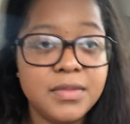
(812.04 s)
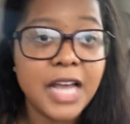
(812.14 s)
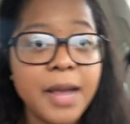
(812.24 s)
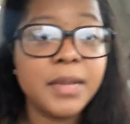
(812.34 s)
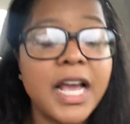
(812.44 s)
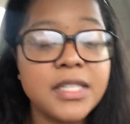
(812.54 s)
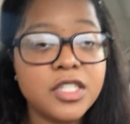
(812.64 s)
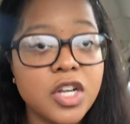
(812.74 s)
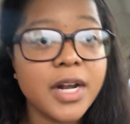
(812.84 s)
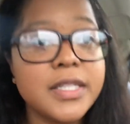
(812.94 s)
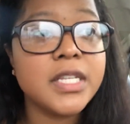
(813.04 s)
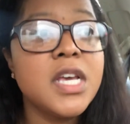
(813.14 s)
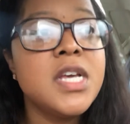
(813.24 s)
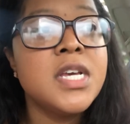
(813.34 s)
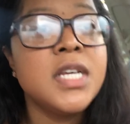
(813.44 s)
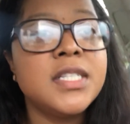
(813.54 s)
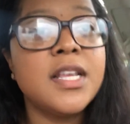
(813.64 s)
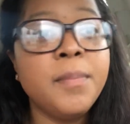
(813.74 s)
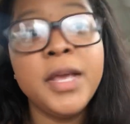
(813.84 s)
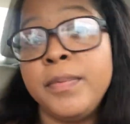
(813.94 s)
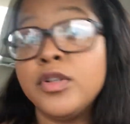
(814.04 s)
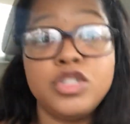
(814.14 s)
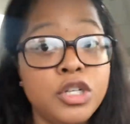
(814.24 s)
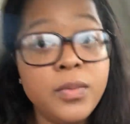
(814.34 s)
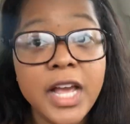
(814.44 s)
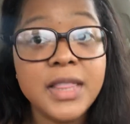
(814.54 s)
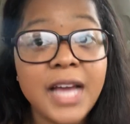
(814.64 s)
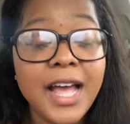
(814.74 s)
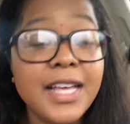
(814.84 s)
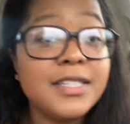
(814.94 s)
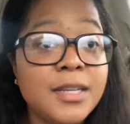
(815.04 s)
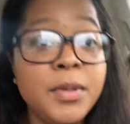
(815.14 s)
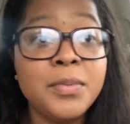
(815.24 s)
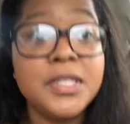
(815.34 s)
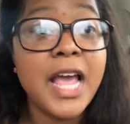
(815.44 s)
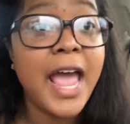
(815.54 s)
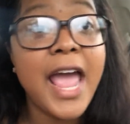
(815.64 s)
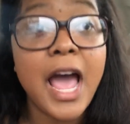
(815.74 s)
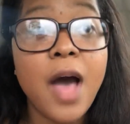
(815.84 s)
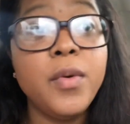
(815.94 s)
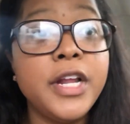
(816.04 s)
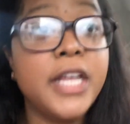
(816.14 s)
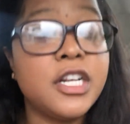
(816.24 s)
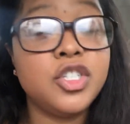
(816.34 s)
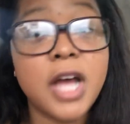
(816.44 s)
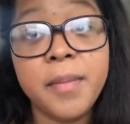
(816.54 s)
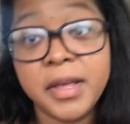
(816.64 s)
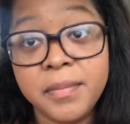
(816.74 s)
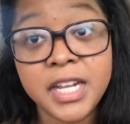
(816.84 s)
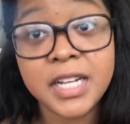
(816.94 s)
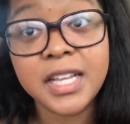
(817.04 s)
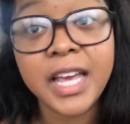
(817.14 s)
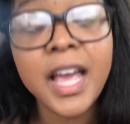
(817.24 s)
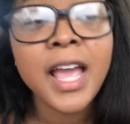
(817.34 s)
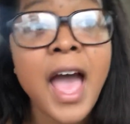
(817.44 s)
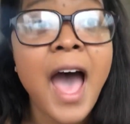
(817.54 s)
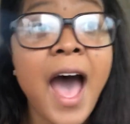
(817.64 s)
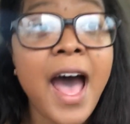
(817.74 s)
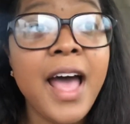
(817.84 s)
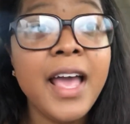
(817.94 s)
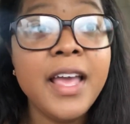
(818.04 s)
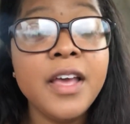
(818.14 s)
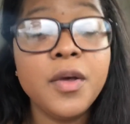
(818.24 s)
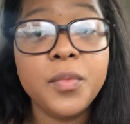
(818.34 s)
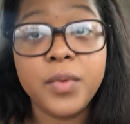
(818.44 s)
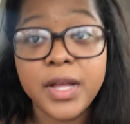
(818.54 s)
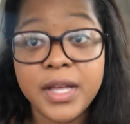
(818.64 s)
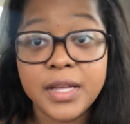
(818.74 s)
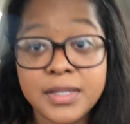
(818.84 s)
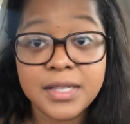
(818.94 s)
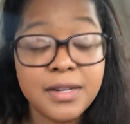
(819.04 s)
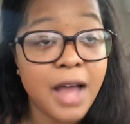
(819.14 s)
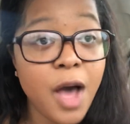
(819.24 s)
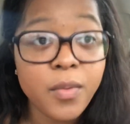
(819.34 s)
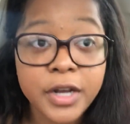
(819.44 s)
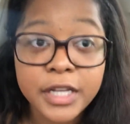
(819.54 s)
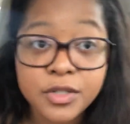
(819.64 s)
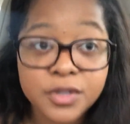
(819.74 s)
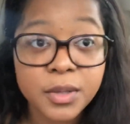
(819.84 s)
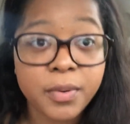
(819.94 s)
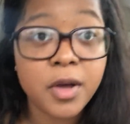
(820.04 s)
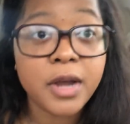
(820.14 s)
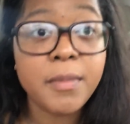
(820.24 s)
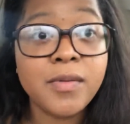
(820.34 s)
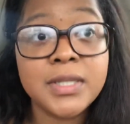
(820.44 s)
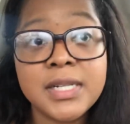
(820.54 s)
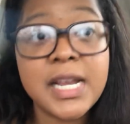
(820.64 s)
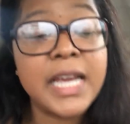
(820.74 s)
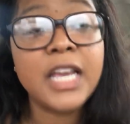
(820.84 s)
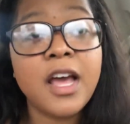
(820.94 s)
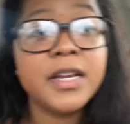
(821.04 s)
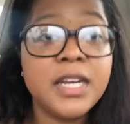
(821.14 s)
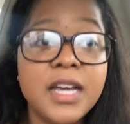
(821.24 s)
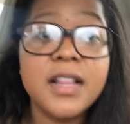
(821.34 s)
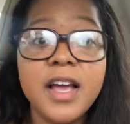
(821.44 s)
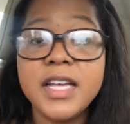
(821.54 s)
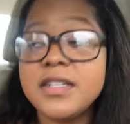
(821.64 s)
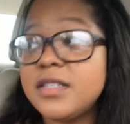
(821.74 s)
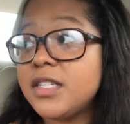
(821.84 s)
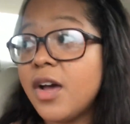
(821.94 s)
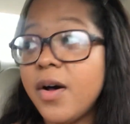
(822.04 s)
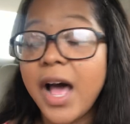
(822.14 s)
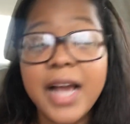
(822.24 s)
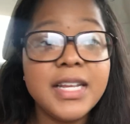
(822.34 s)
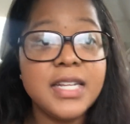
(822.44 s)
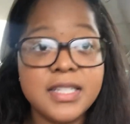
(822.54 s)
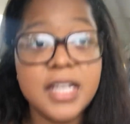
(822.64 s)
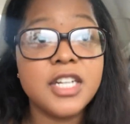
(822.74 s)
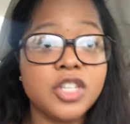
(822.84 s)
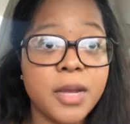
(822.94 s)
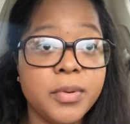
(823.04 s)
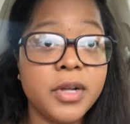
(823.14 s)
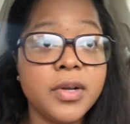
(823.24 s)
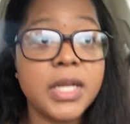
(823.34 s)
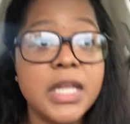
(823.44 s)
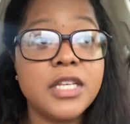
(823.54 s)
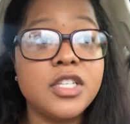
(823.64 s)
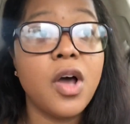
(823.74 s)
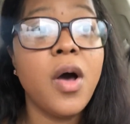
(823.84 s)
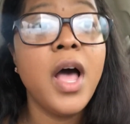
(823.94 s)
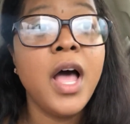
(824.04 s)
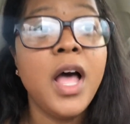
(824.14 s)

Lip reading: timeline starts. Some people do wait that, and some people say, hey, I want to get a job immediately. I was not working during the program. I wasn't taking on any clients, so I need to get a job pretty quickly. So